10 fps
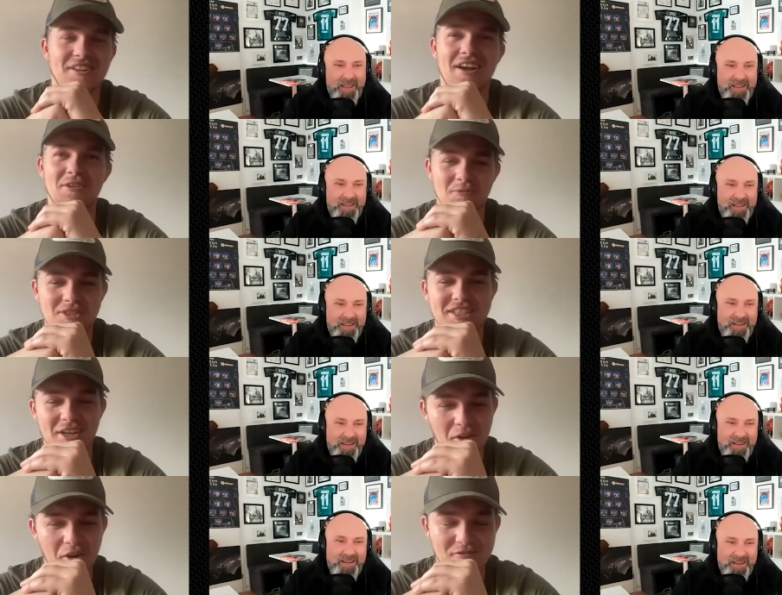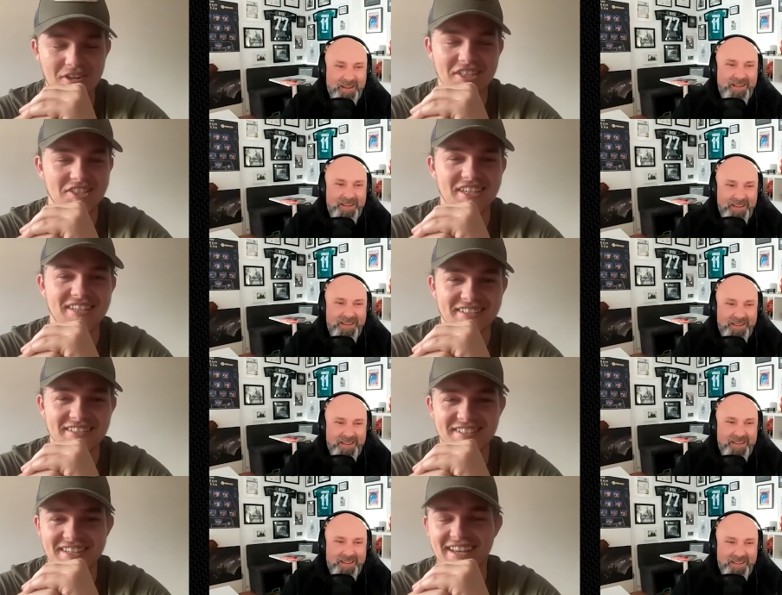Speaker 1: Like you'll see a lot of French the
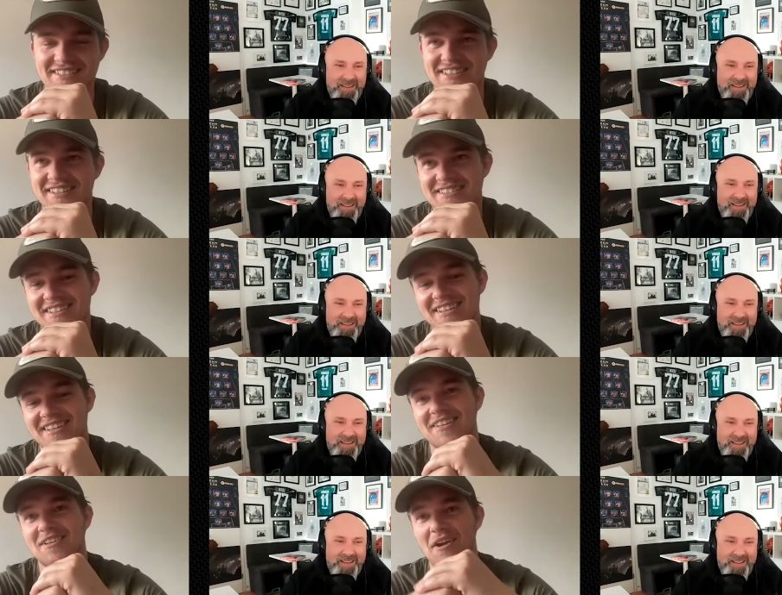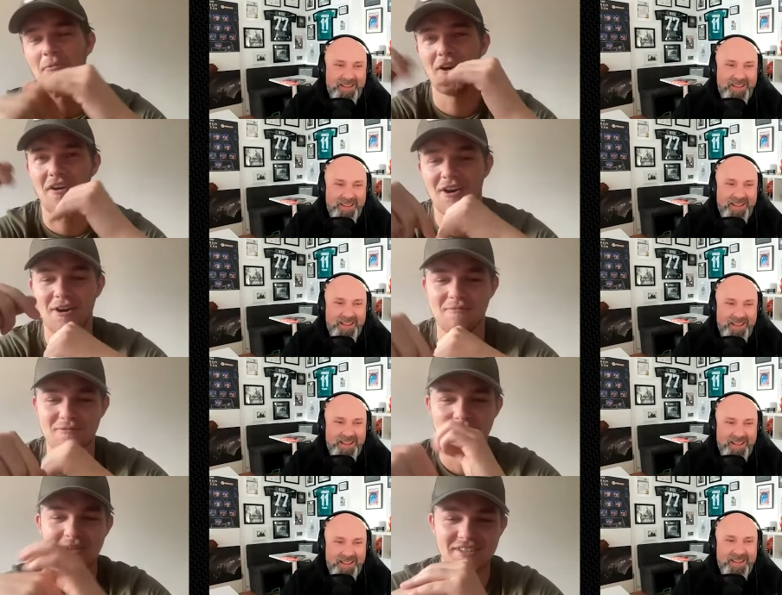kids in Essex, like where I come
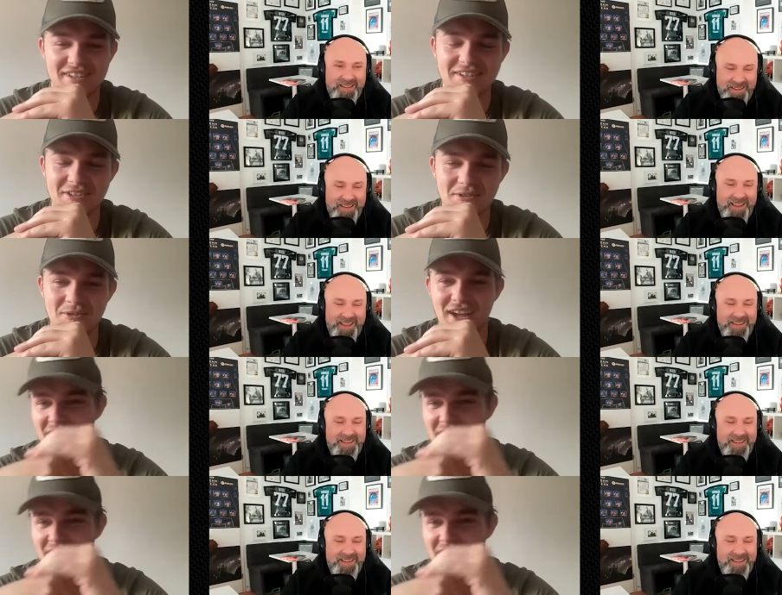from in in the UK, yeah.